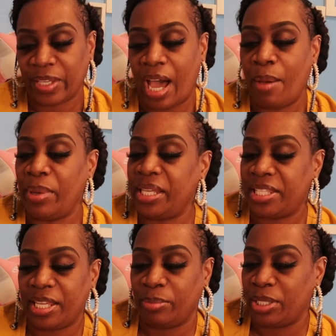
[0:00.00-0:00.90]
How many
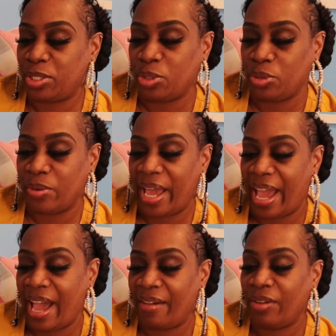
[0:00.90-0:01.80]
siblings do you
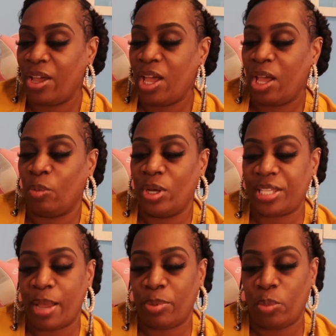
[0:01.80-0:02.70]
have? And what
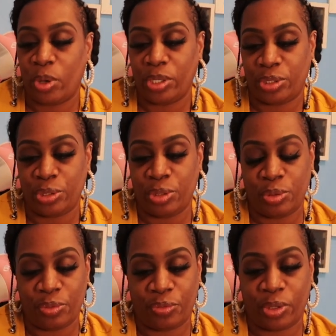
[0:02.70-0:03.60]
type of work do you
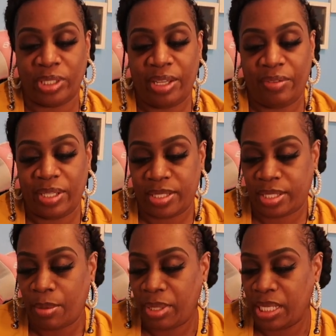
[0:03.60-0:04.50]
do for a living?
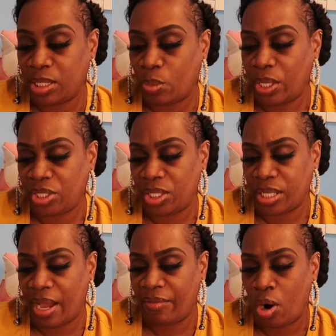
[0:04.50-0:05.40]
Some of these
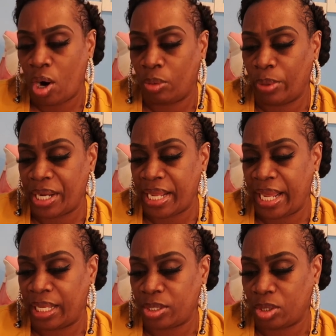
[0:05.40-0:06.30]
questions I've
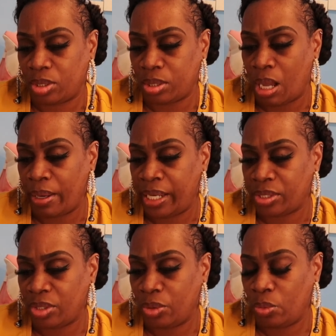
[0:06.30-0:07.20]
already answered, so I'll
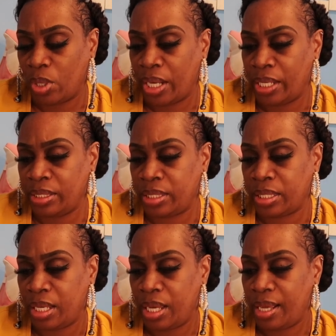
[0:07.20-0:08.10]
answer the
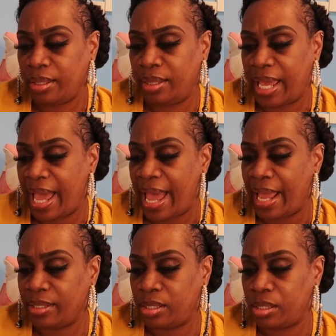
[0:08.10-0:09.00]
ones
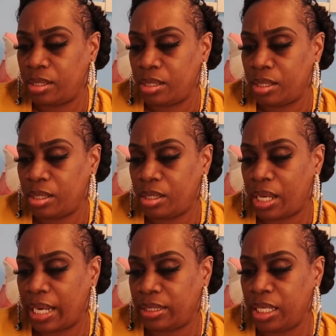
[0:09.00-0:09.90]
that
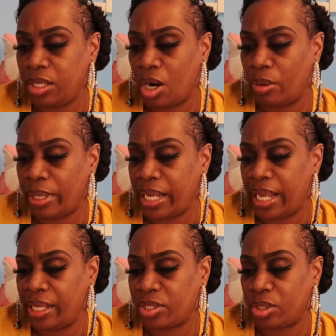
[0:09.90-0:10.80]
I didn't
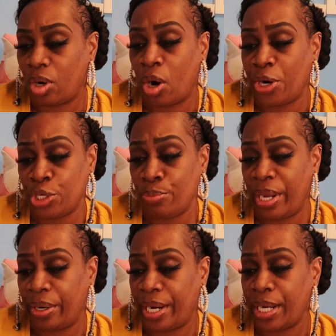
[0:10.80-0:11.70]
already answer. Are you
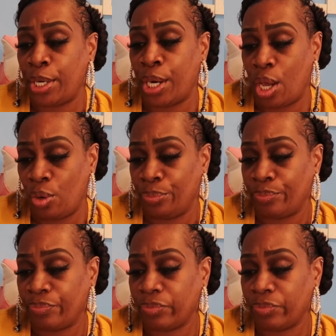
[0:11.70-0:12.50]
married? No.